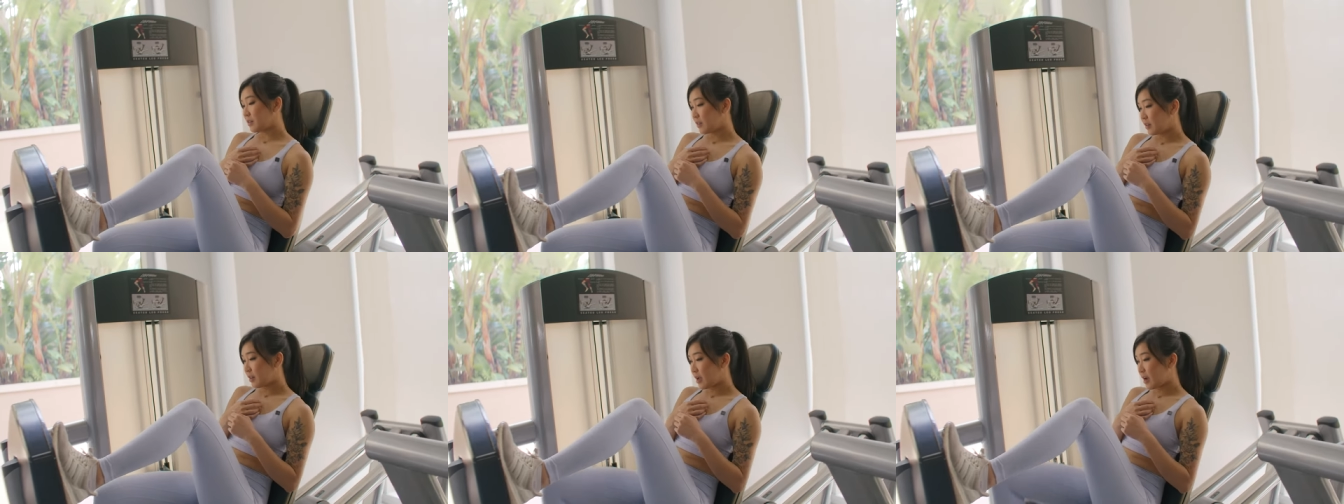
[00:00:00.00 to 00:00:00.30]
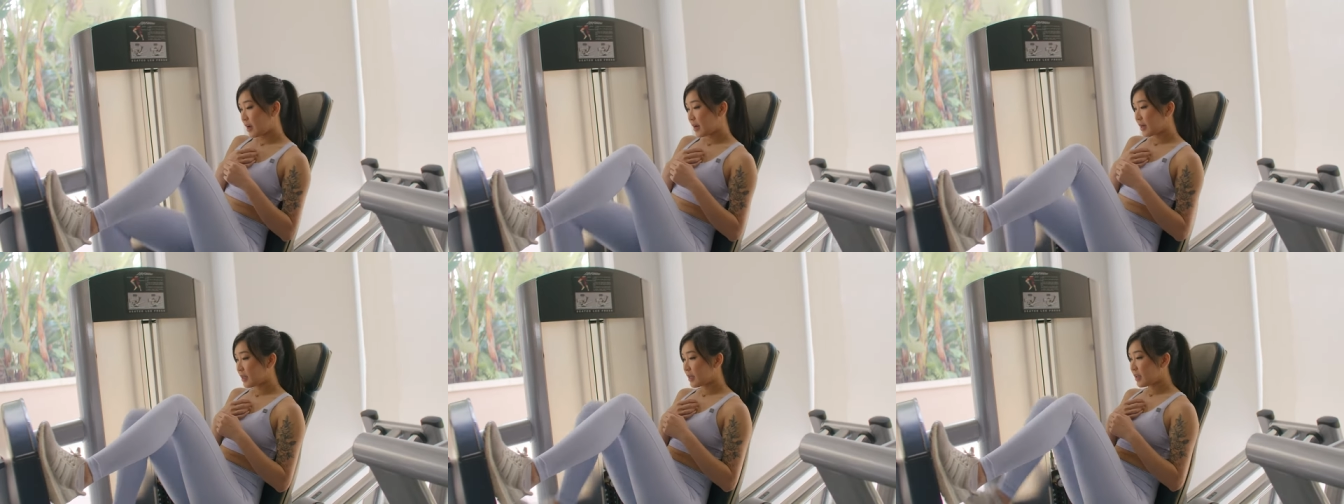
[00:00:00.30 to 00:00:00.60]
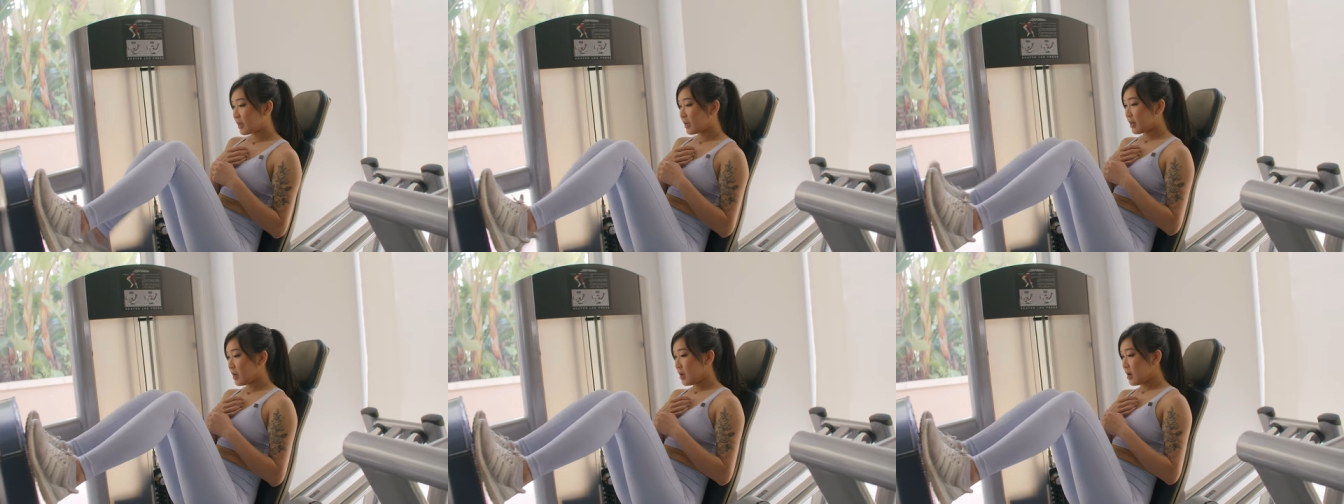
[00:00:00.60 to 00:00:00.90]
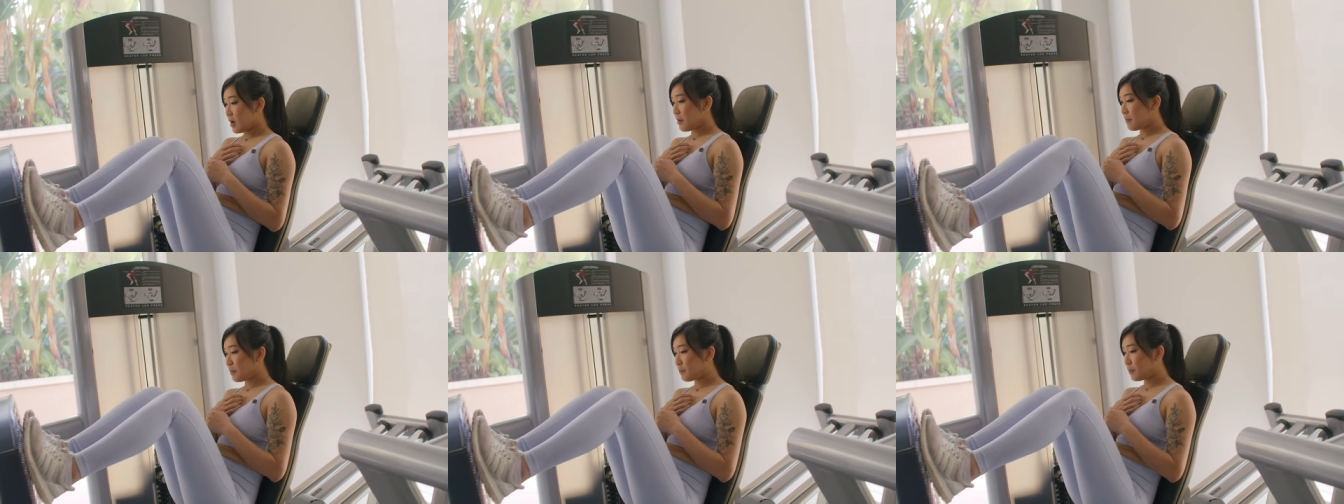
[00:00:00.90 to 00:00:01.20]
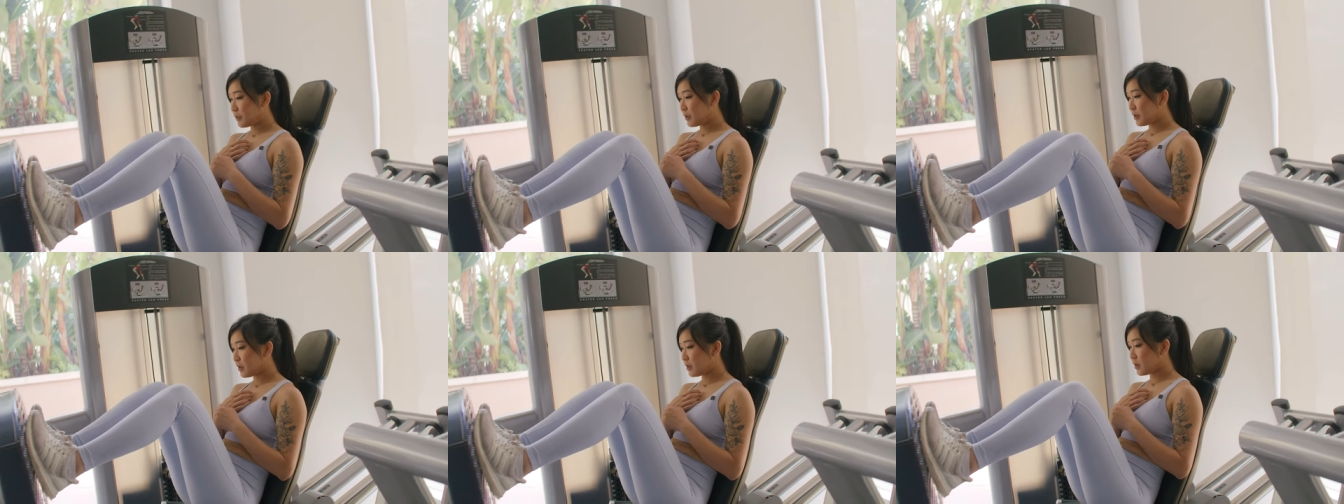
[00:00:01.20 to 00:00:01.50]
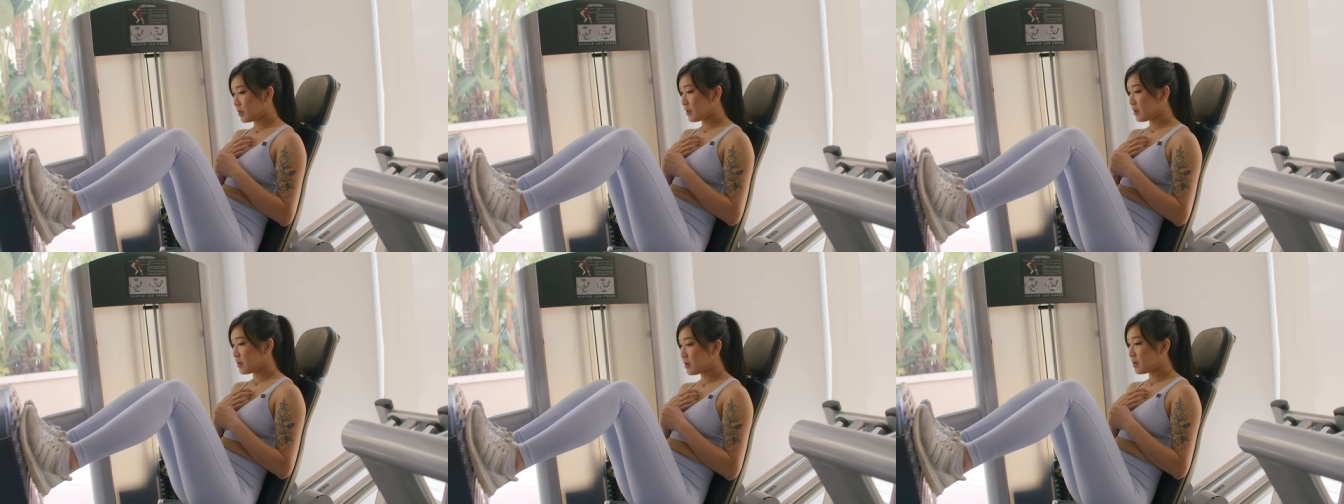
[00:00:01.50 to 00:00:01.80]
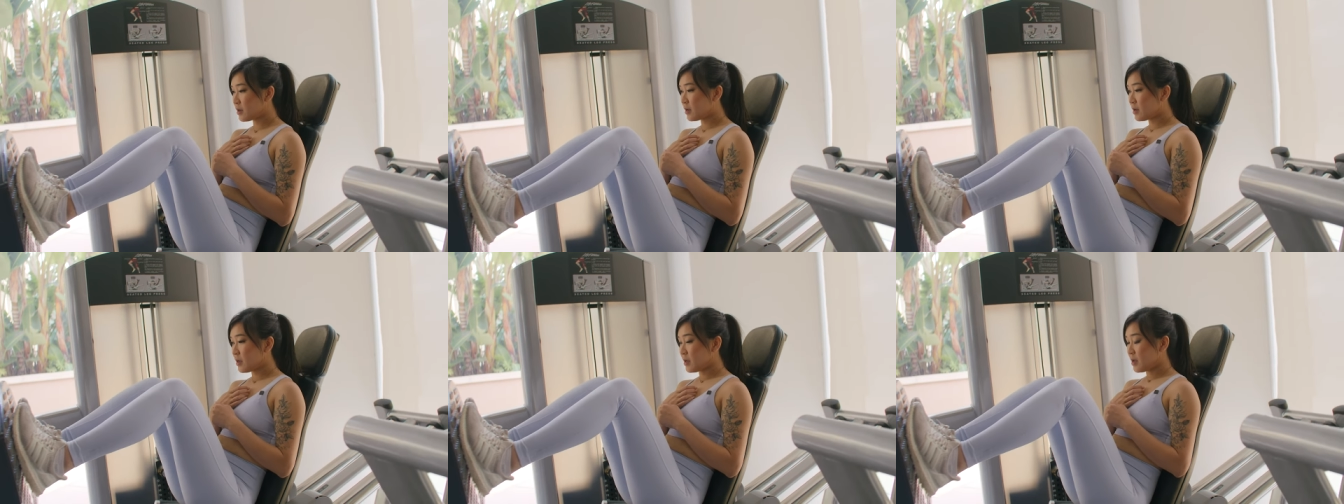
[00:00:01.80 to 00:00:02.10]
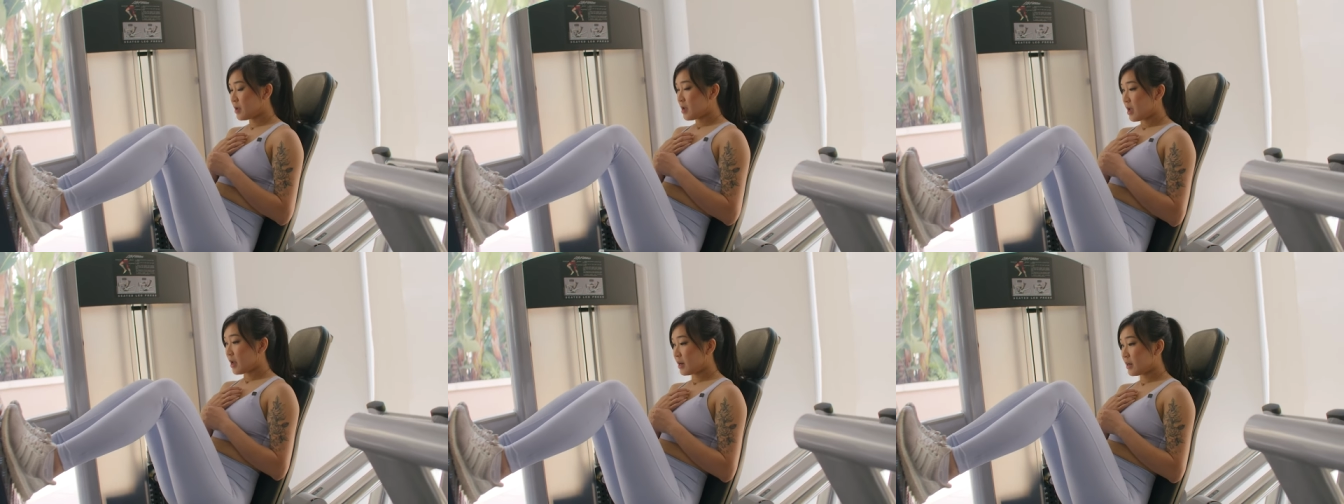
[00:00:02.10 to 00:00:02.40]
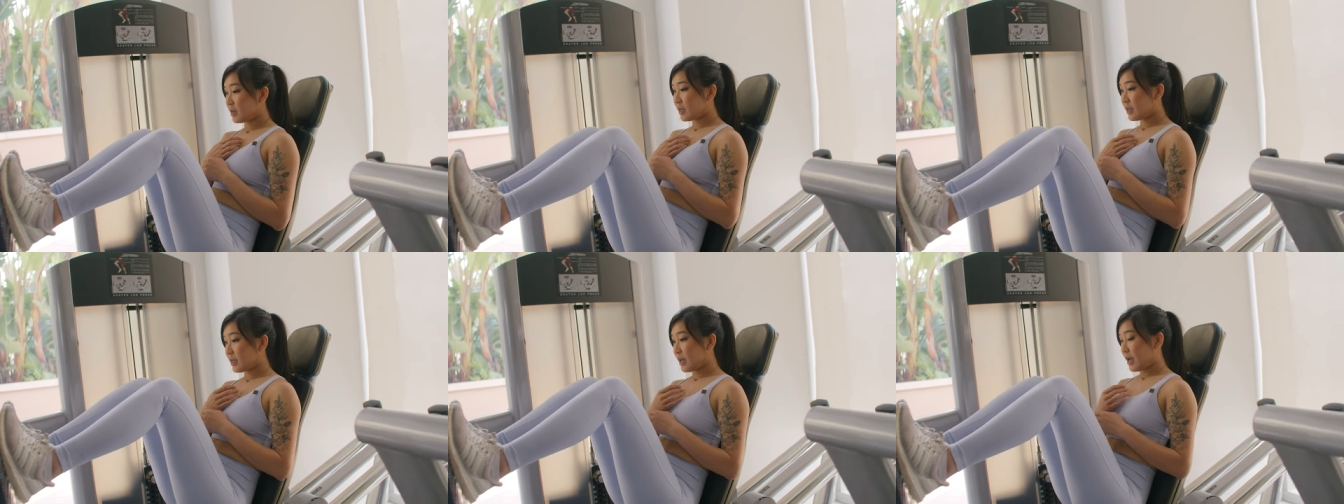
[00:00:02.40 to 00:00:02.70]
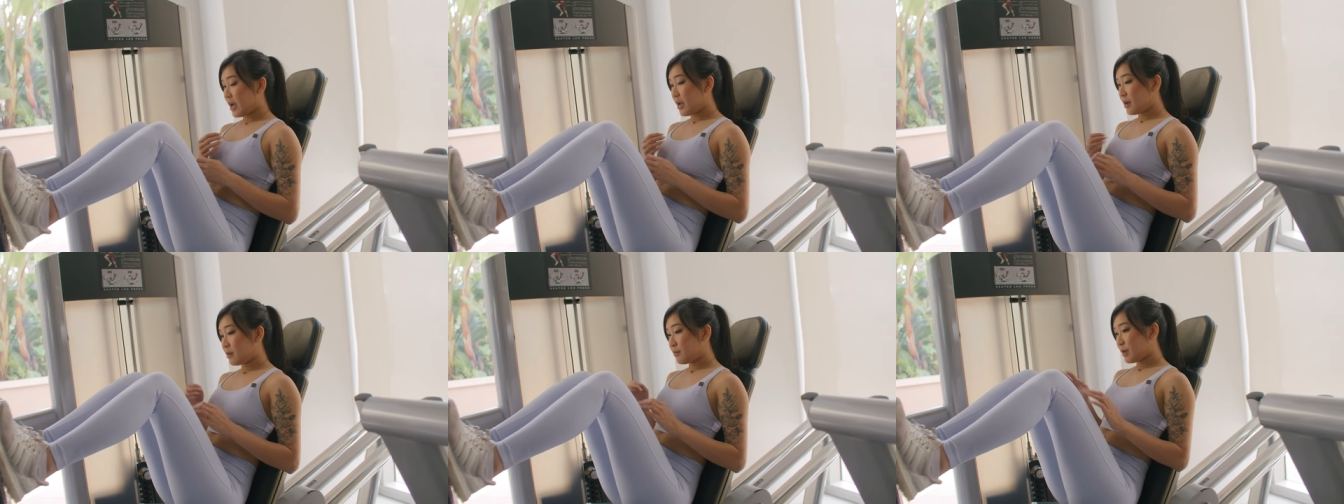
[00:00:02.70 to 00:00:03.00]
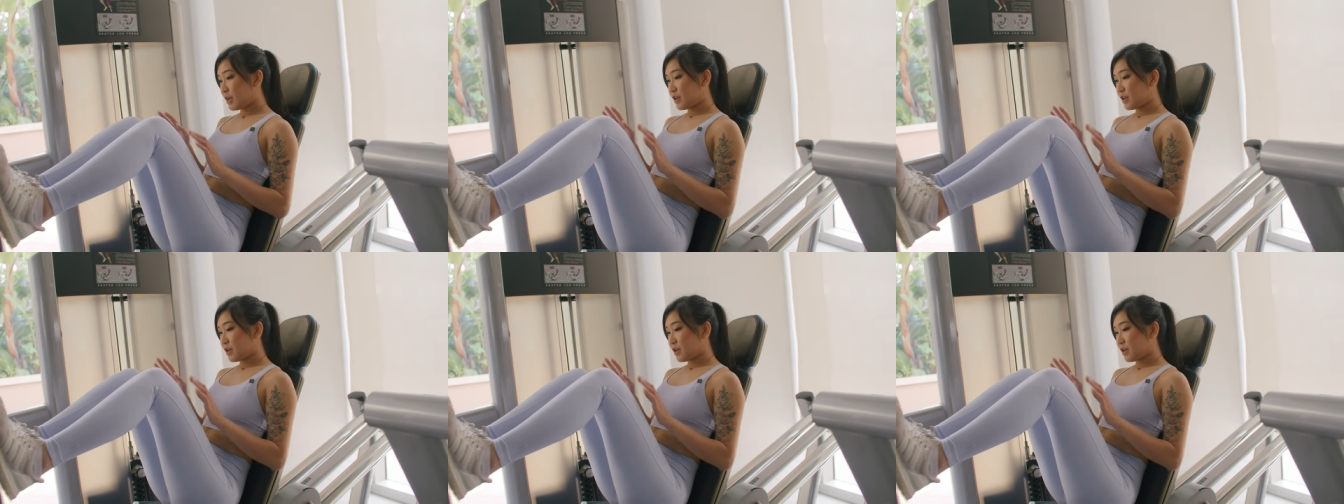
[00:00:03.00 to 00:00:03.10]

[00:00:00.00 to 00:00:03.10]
lining it up. And again,